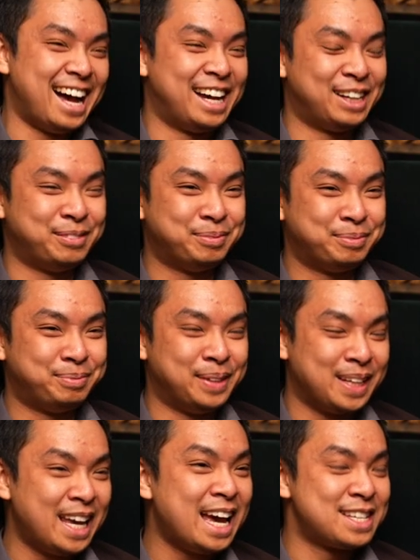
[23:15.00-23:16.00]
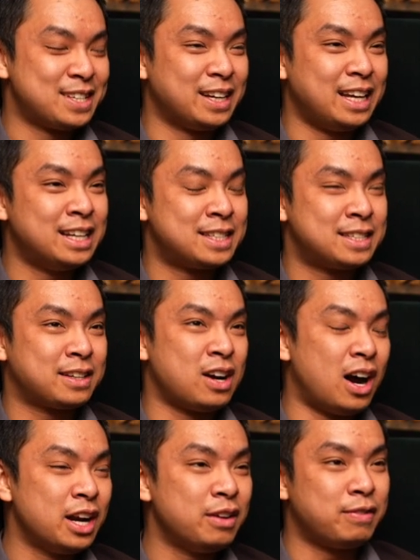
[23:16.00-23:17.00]
Um, but yeah, so it's
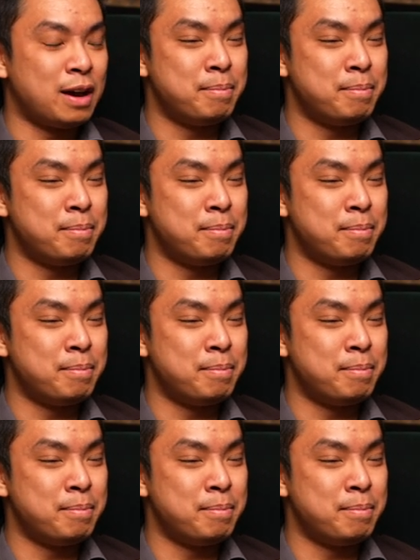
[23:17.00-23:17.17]
kind of a,